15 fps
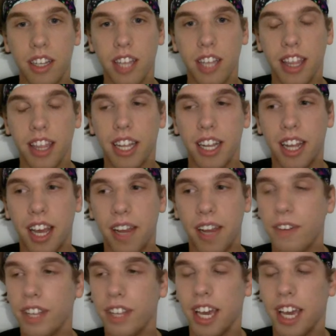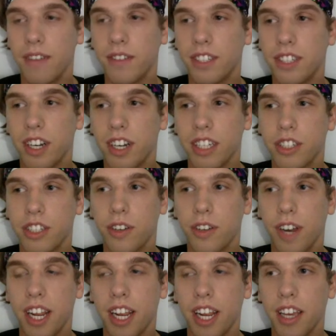Not that I really have circus
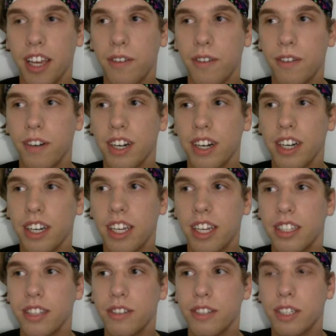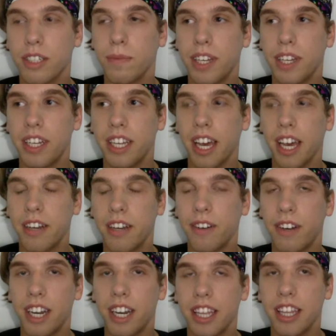training or can do a split yet or
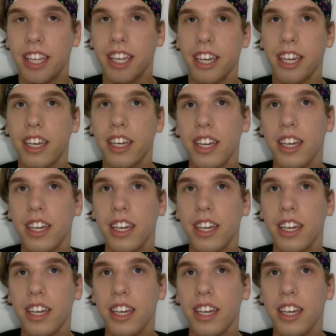anything.